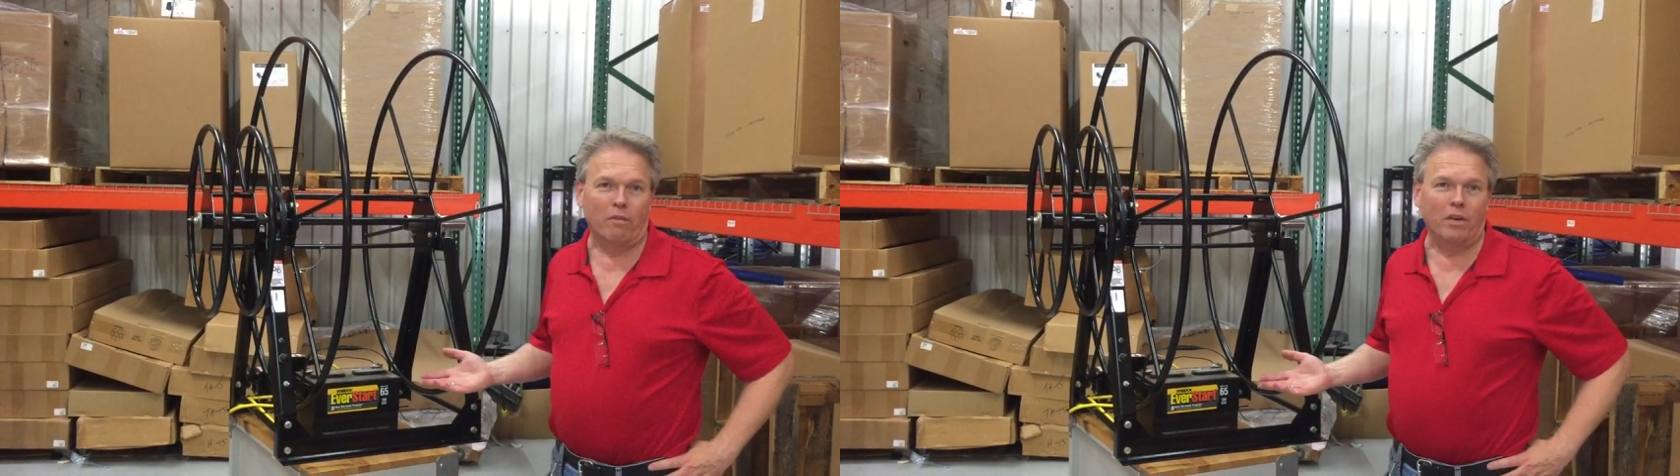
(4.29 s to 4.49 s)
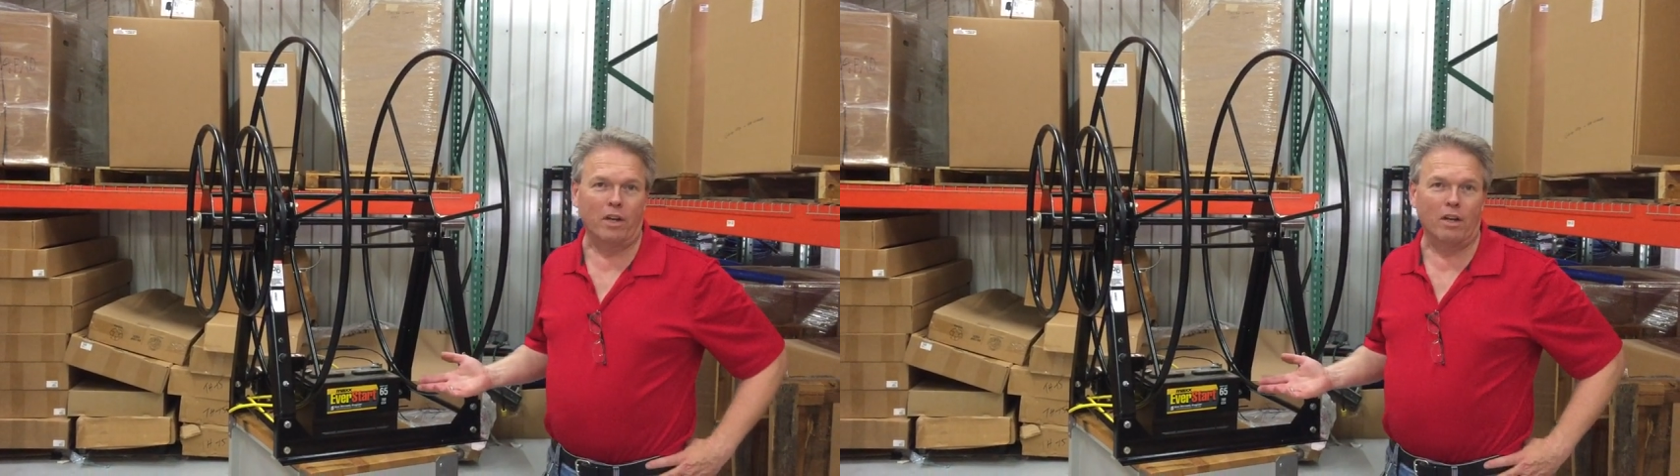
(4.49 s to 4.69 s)

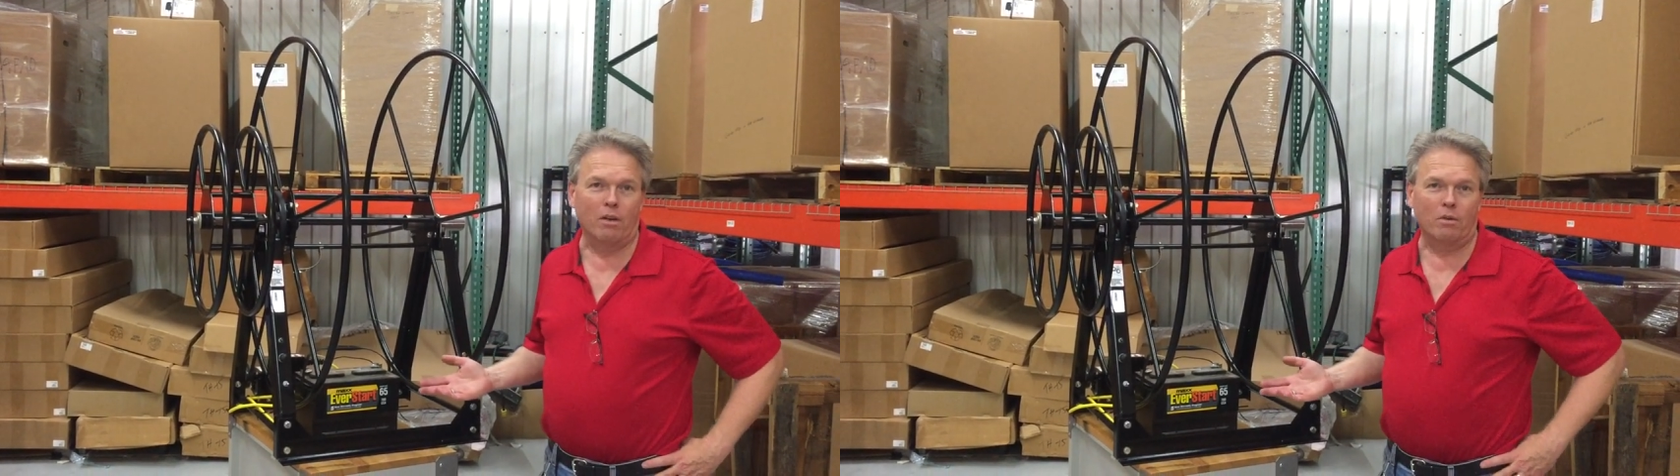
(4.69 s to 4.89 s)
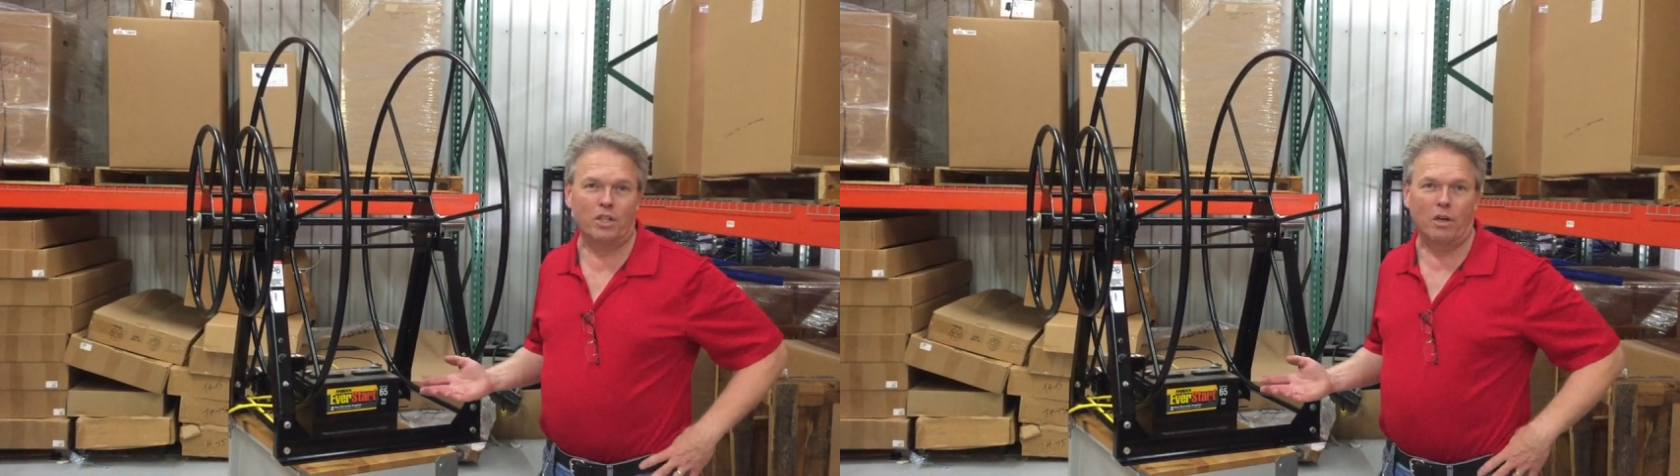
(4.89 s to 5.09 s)

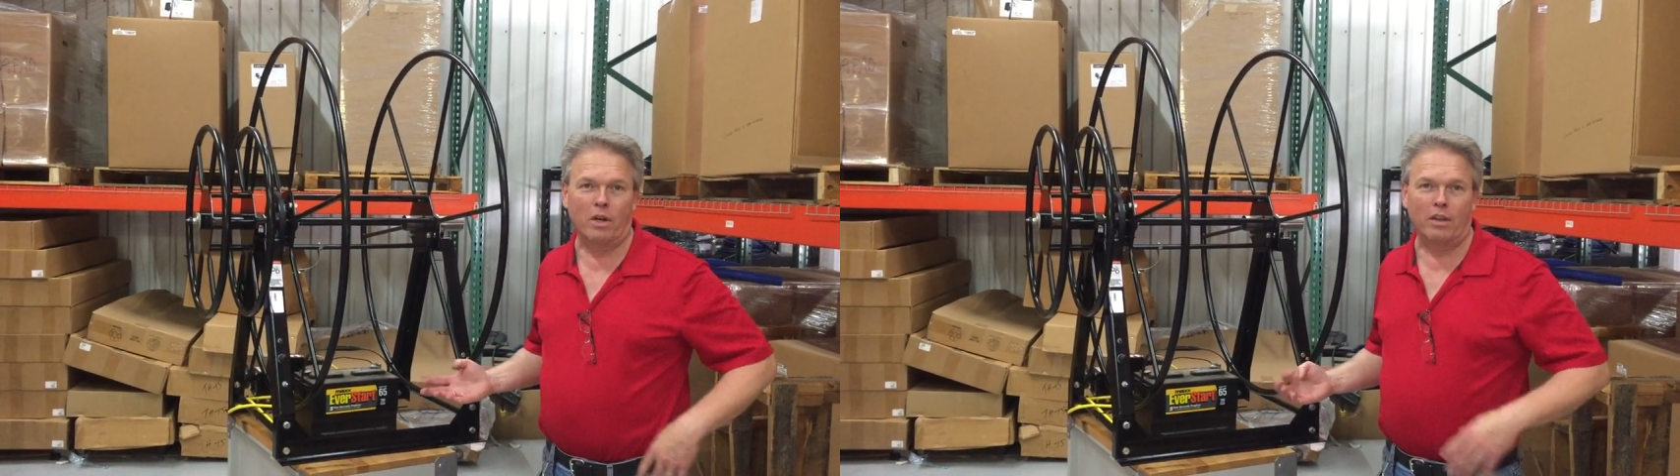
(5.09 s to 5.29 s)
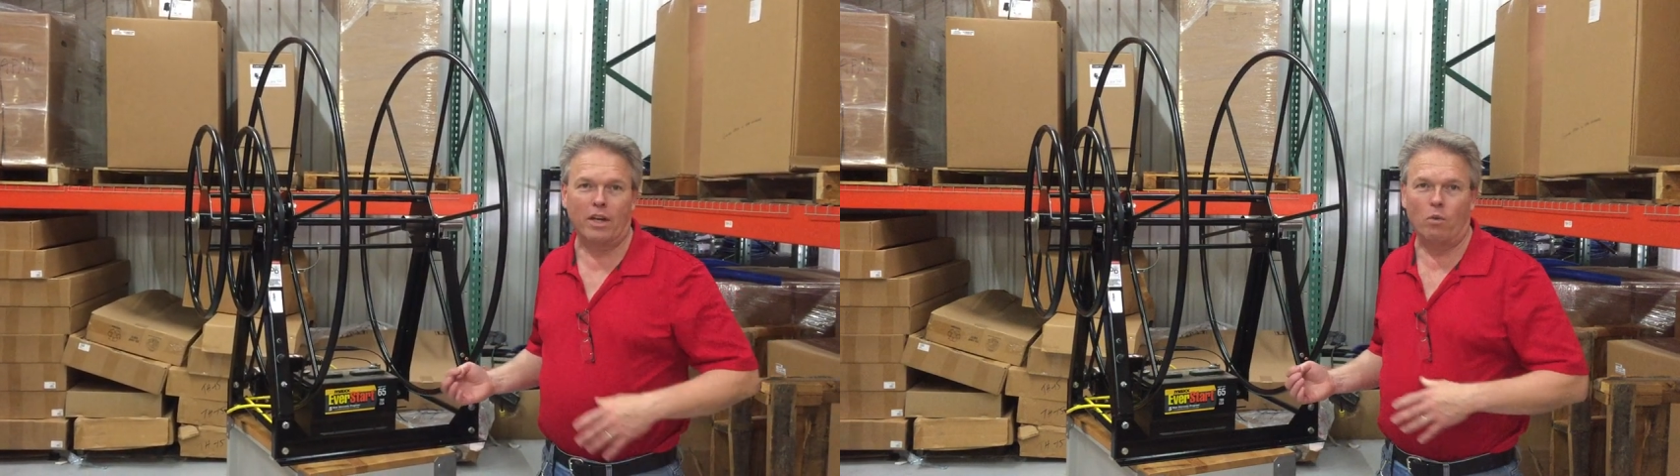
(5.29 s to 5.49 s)
video
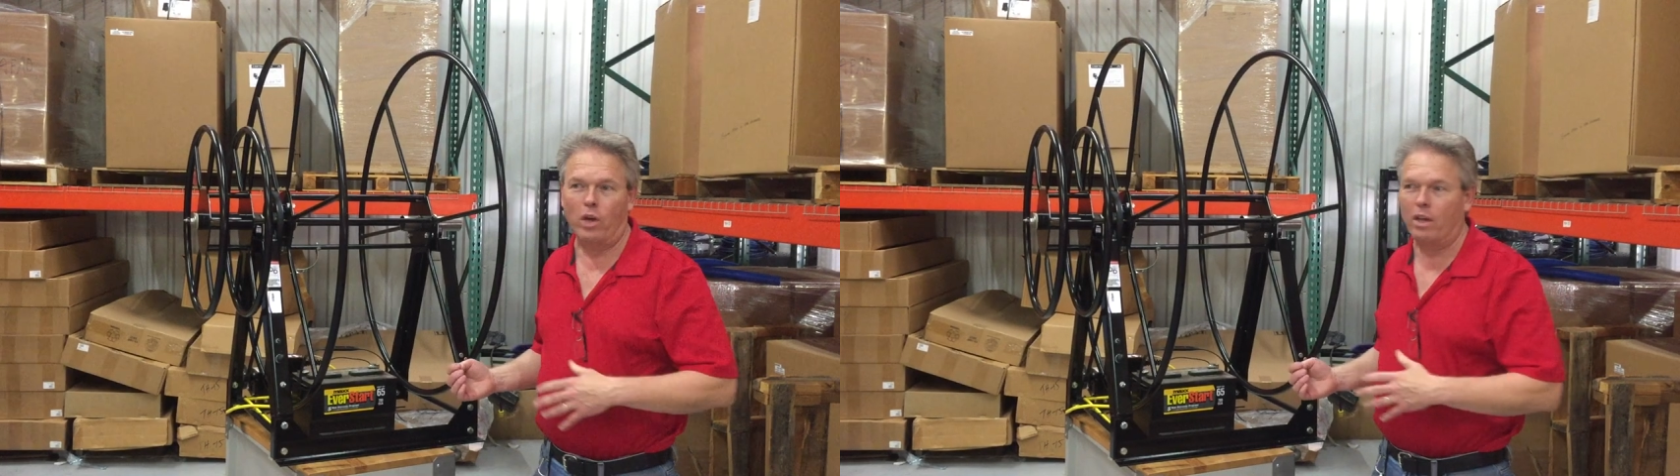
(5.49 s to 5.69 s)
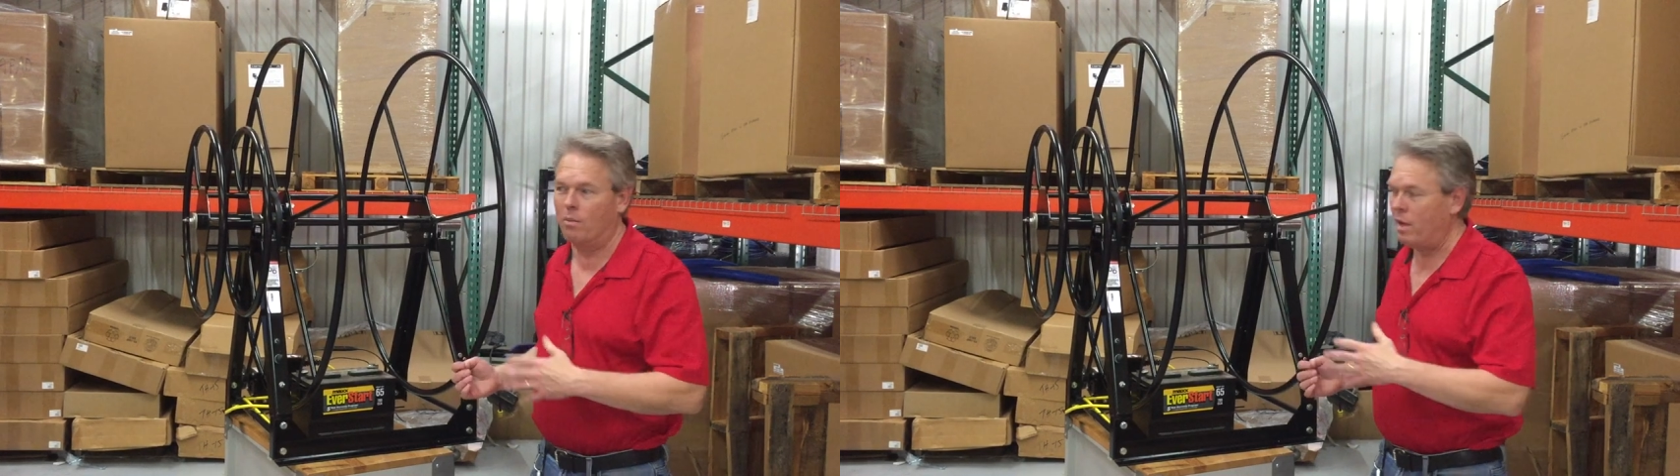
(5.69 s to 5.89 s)
showing that
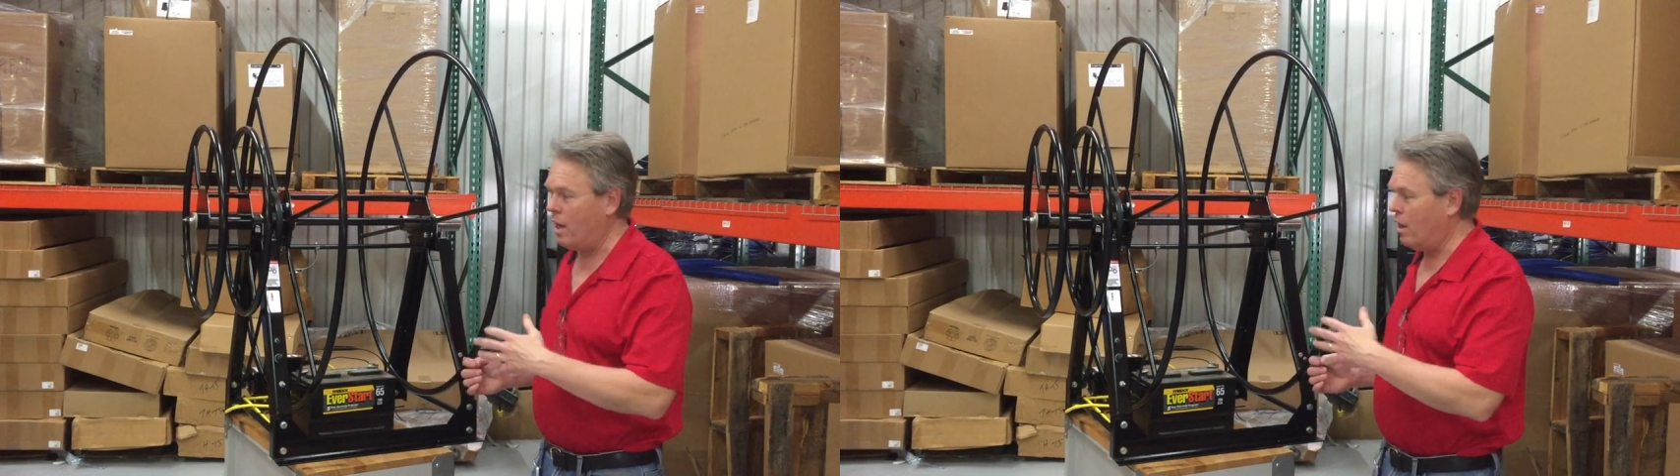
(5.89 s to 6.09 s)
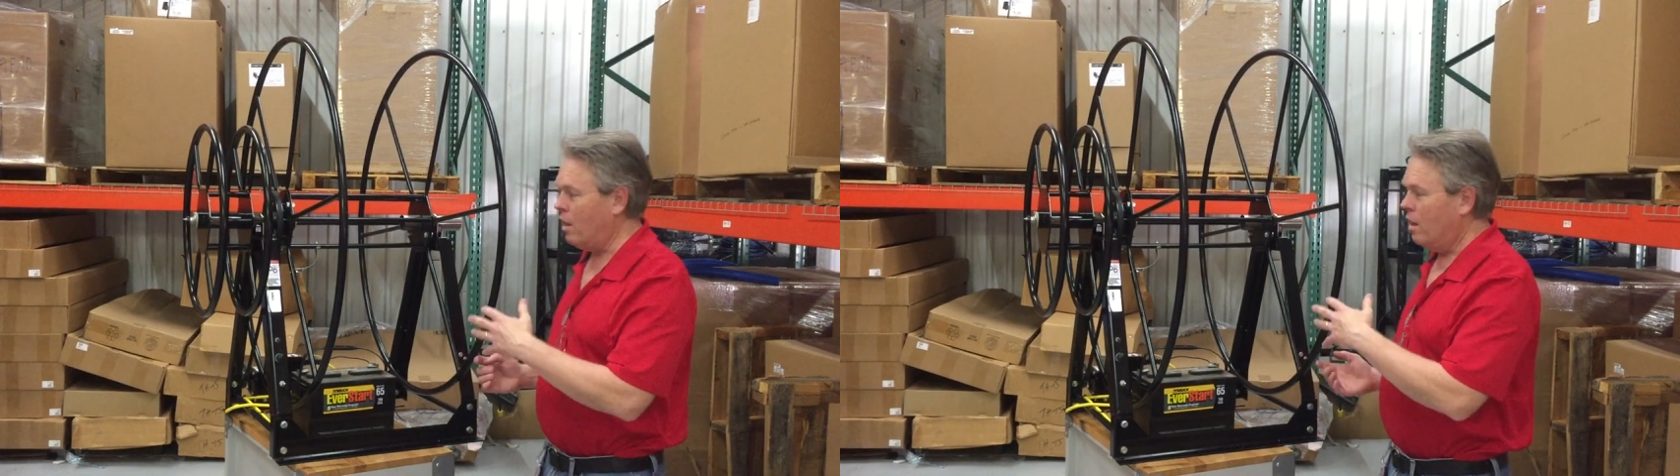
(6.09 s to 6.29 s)
we can make